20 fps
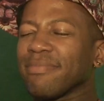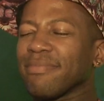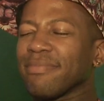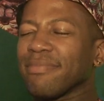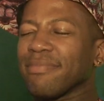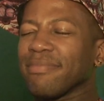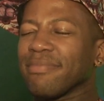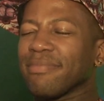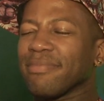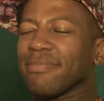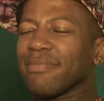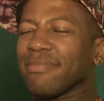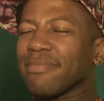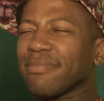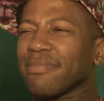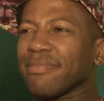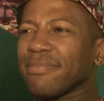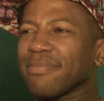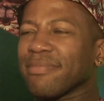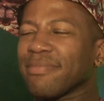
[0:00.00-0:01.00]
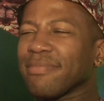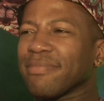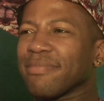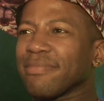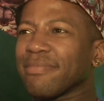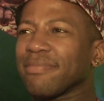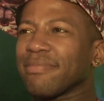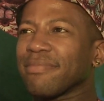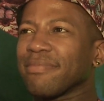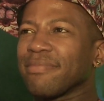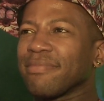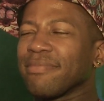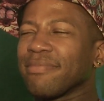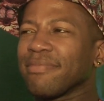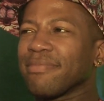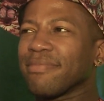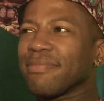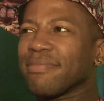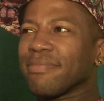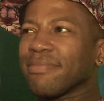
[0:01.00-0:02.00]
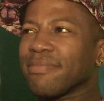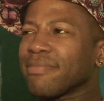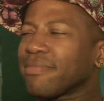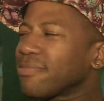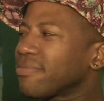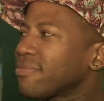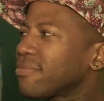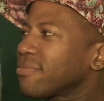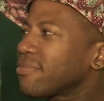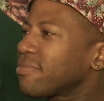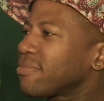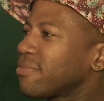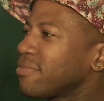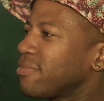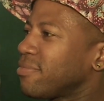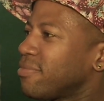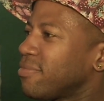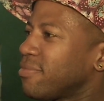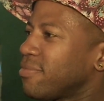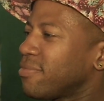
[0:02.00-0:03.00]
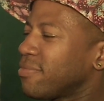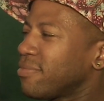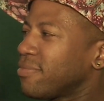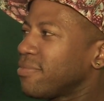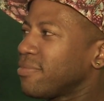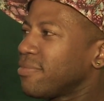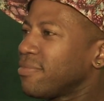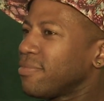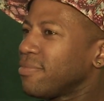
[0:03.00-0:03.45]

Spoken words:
(not speaking)